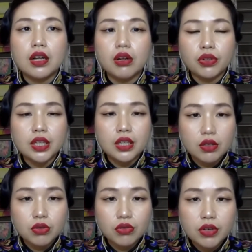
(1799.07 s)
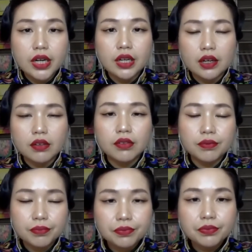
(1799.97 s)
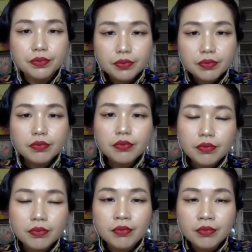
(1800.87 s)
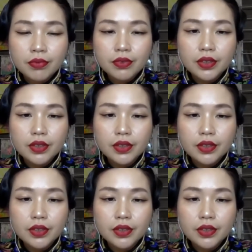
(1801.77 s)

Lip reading: looking into right now. Yeah.